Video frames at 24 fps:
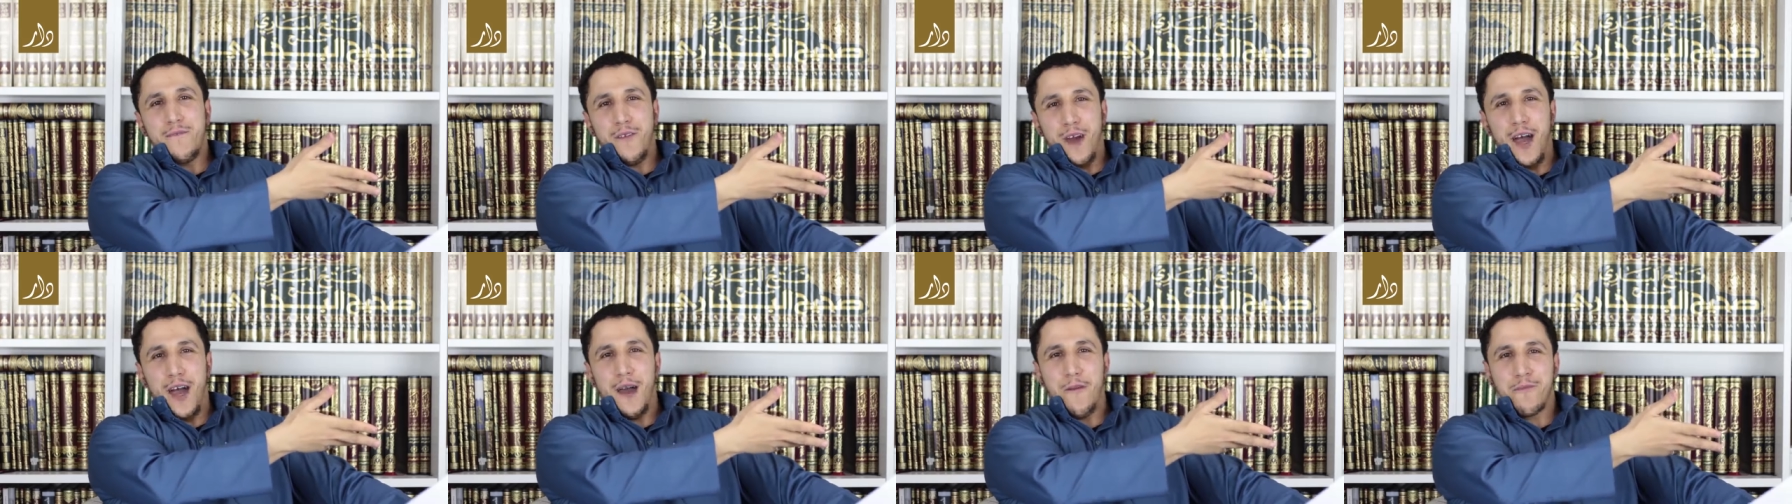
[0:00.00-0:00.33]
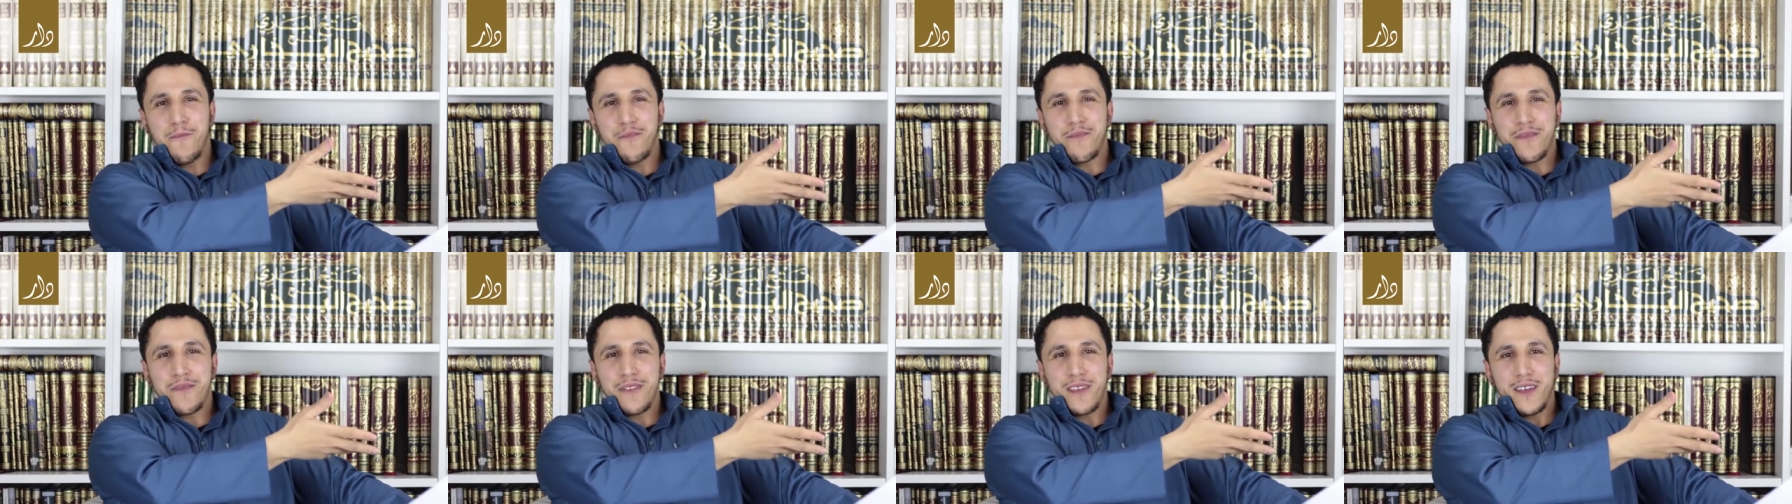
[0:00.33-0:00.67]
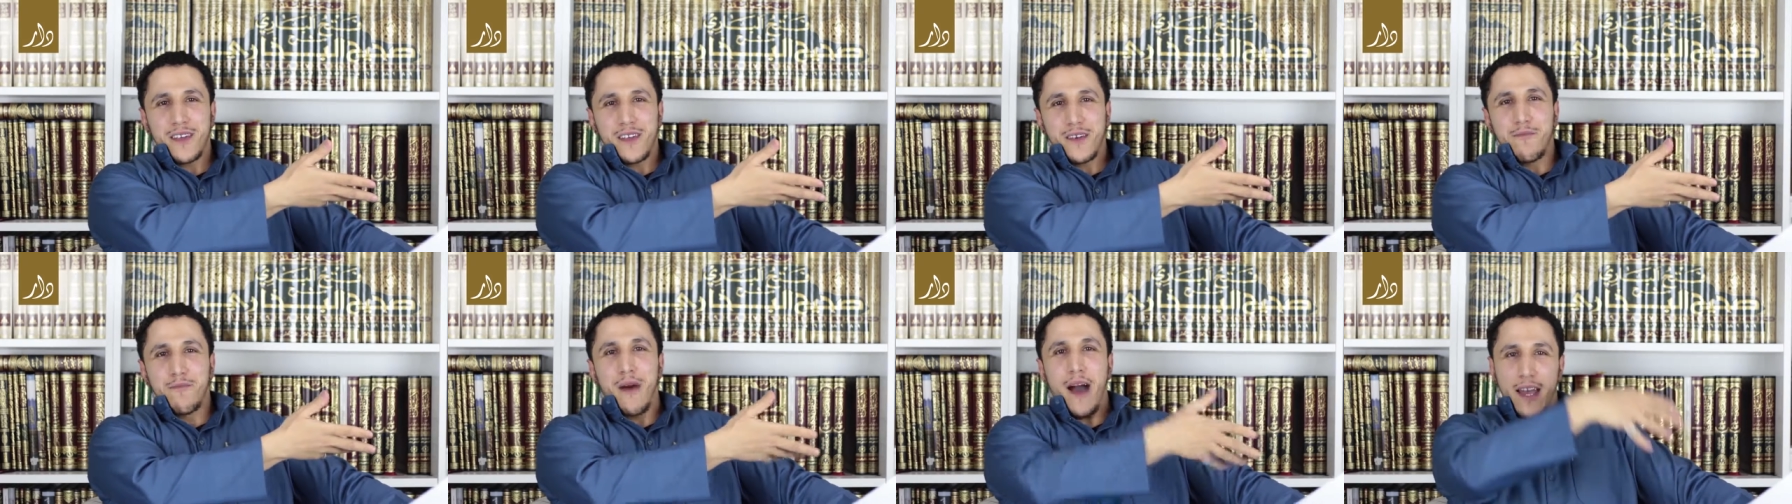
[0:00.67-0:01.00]
Nah,
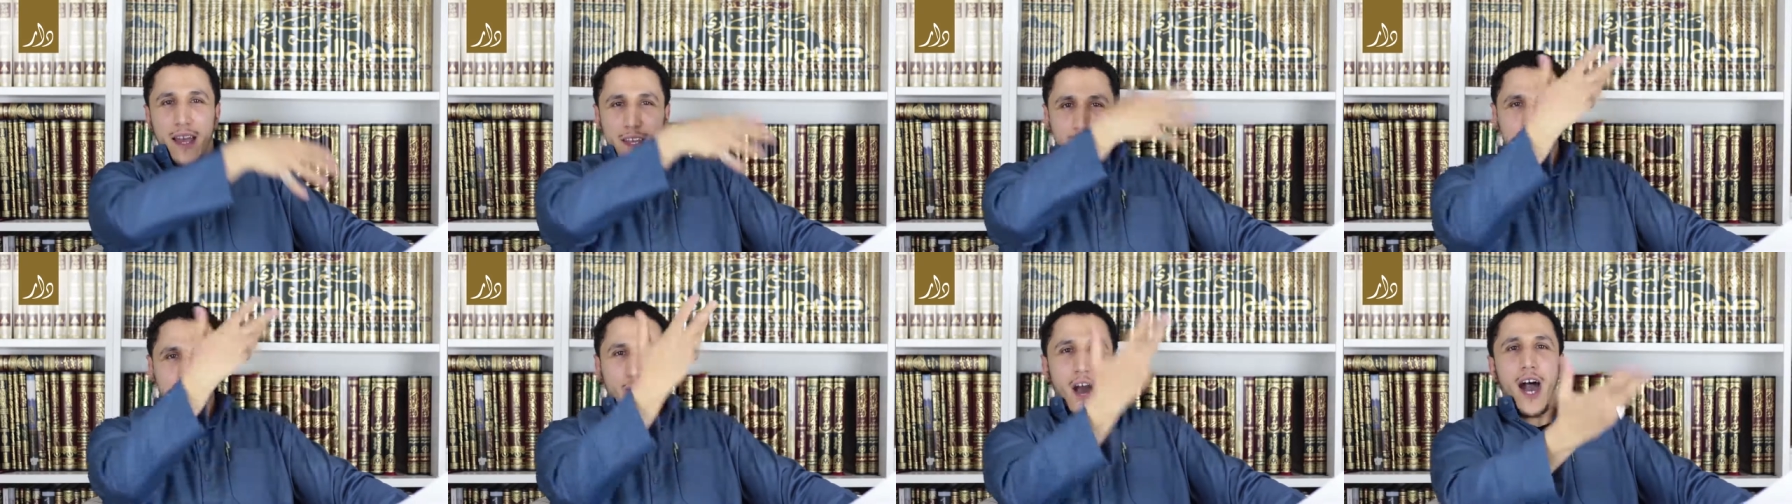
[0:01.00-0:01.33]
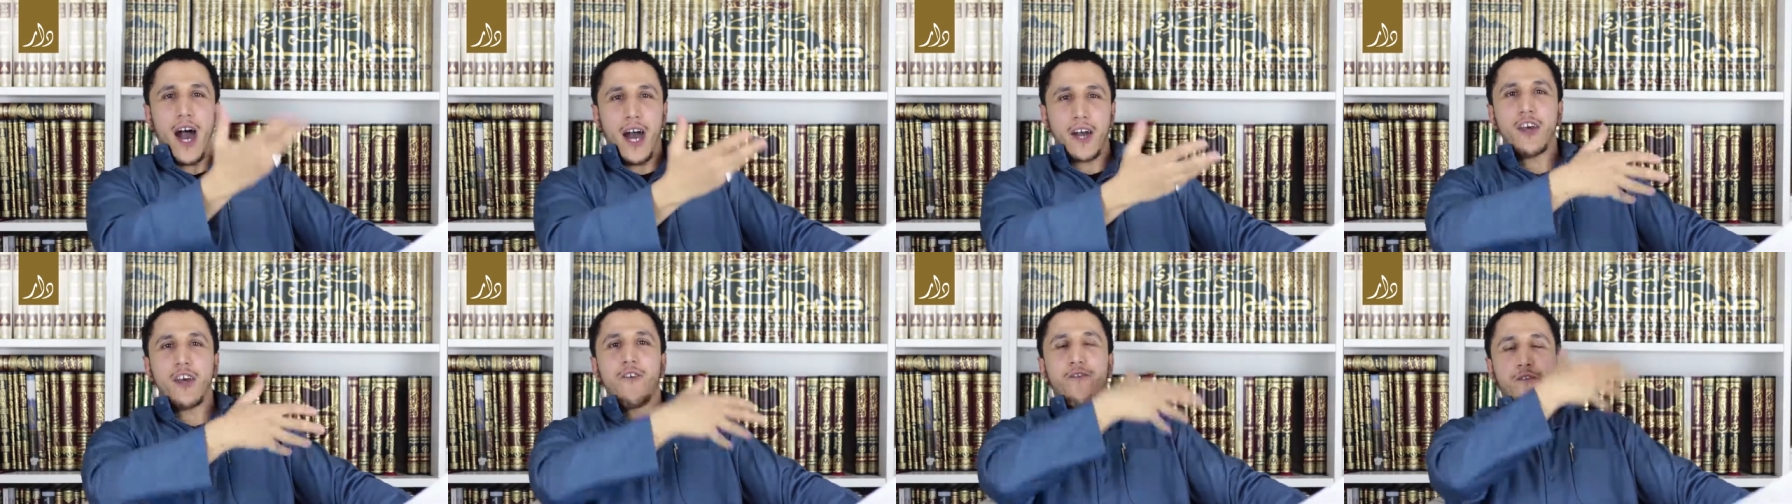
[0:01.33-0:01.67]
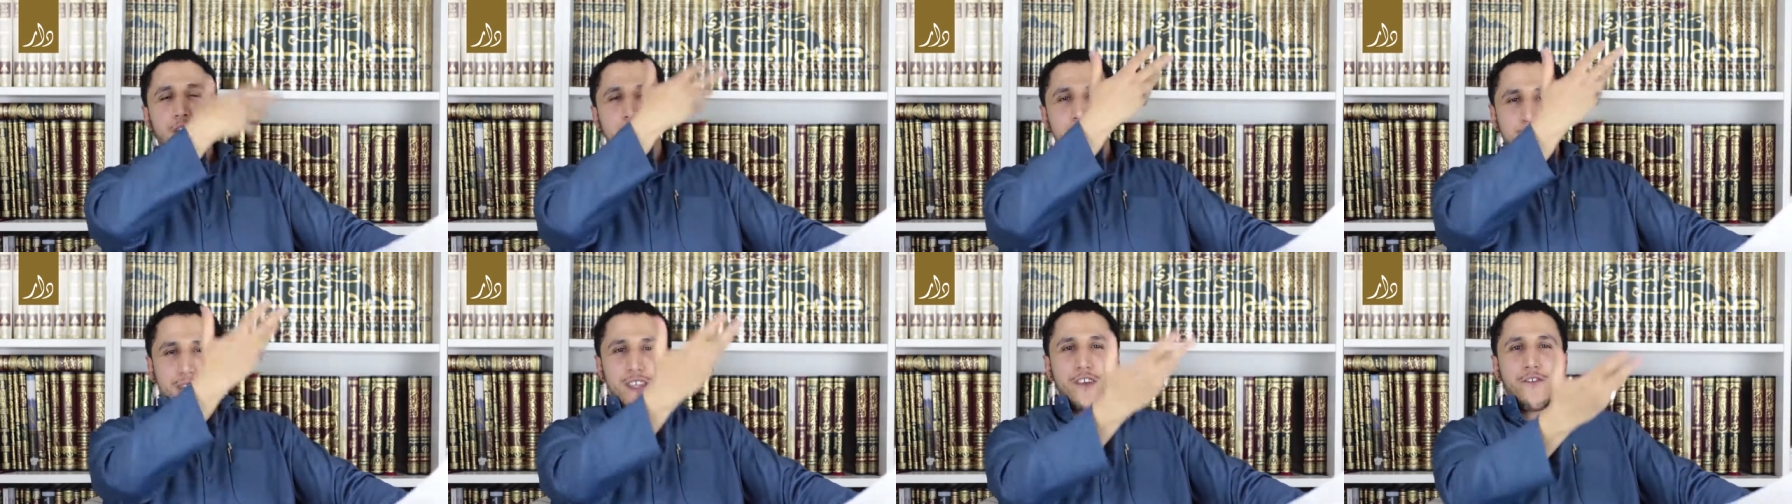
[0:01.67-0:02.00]
but you are
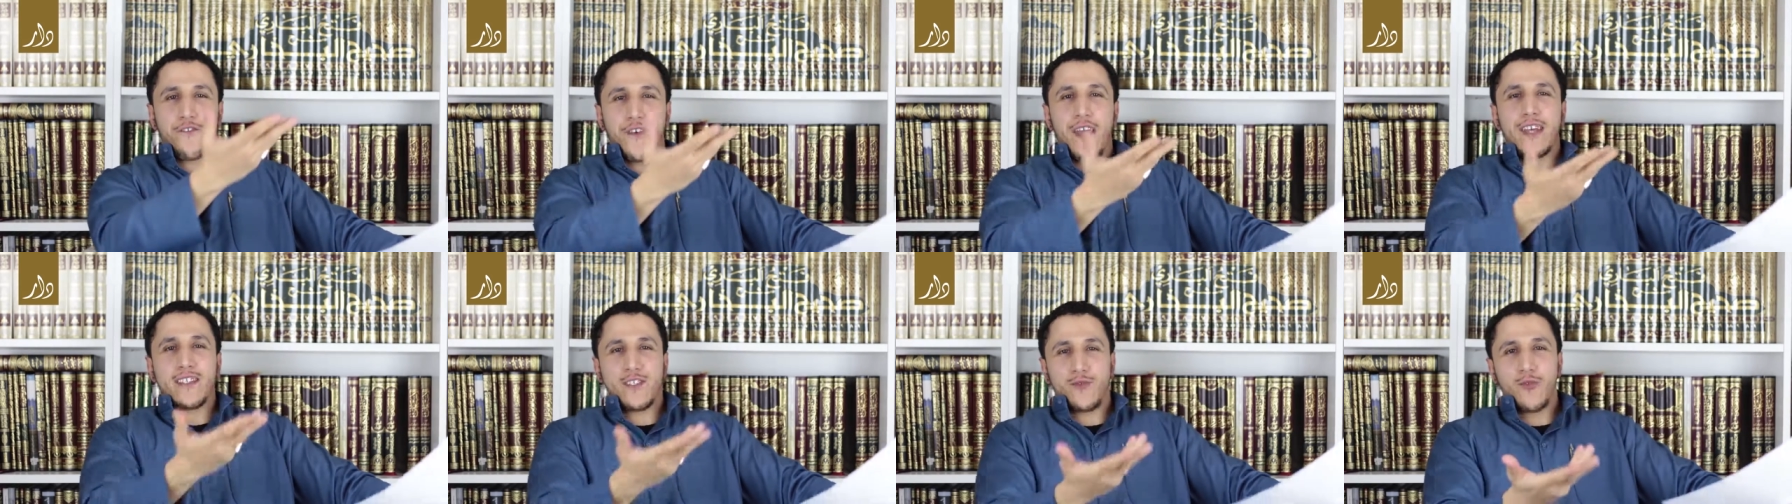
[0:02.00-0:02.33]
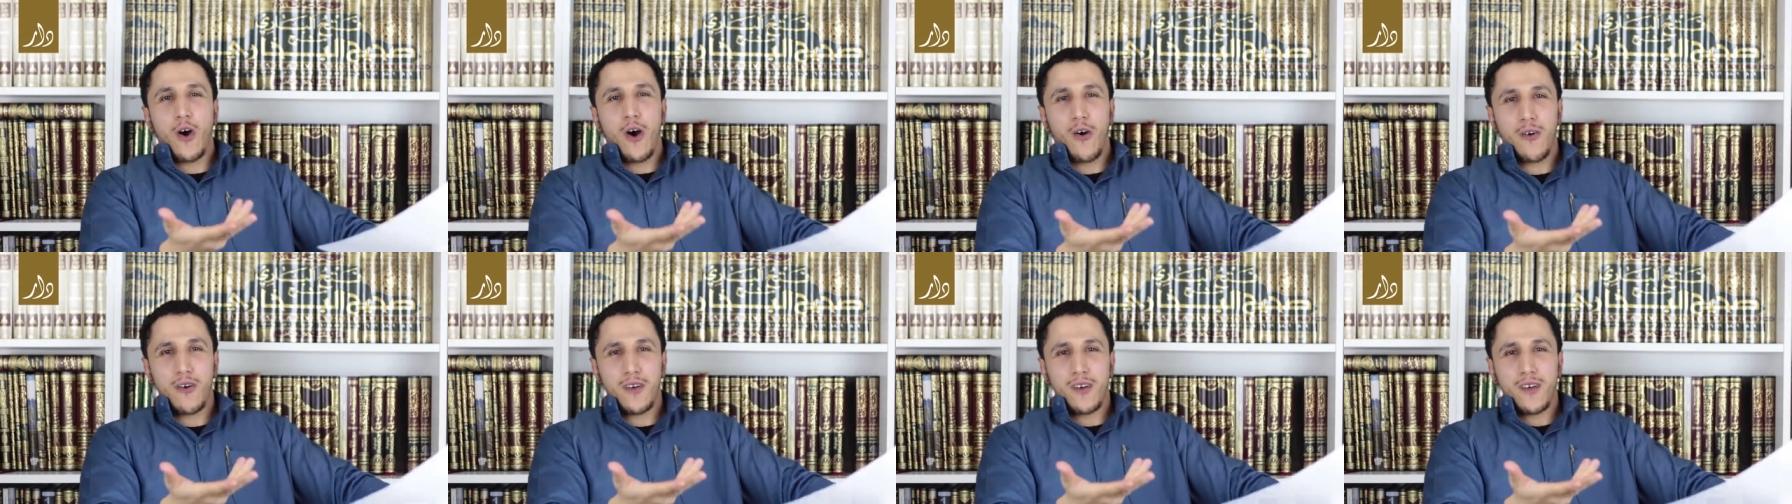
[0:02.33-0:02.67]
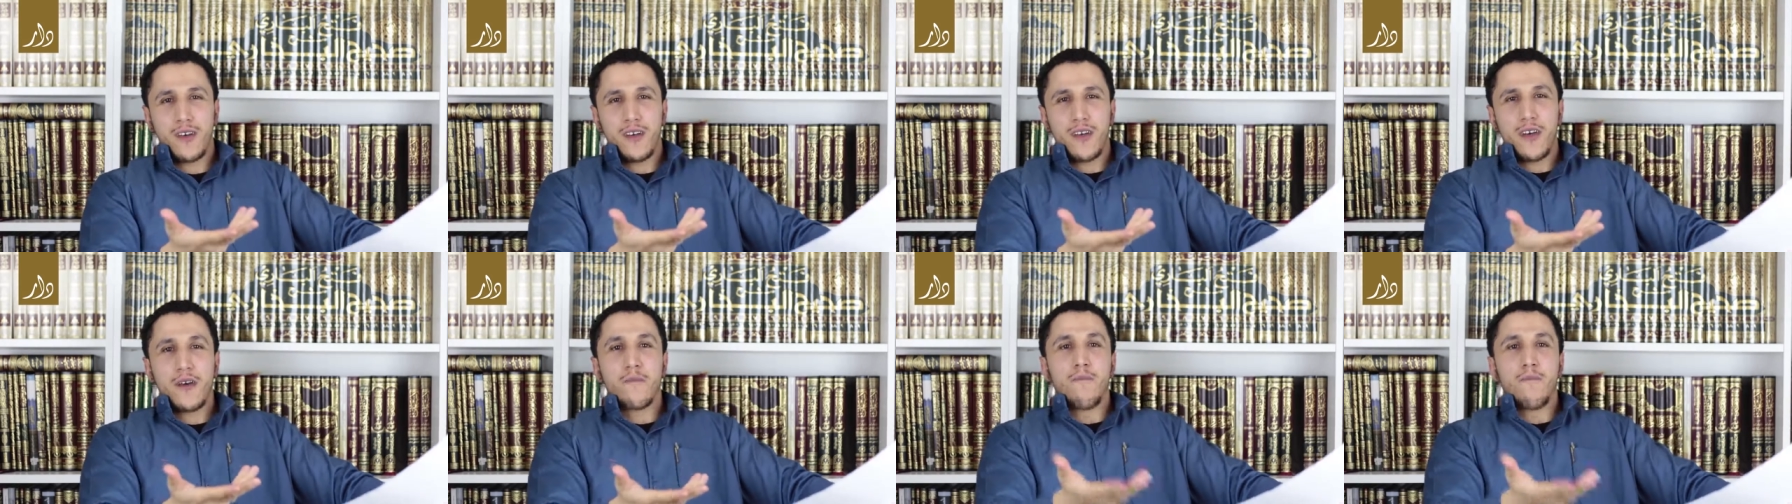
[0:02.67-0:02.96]
affirming the face as well,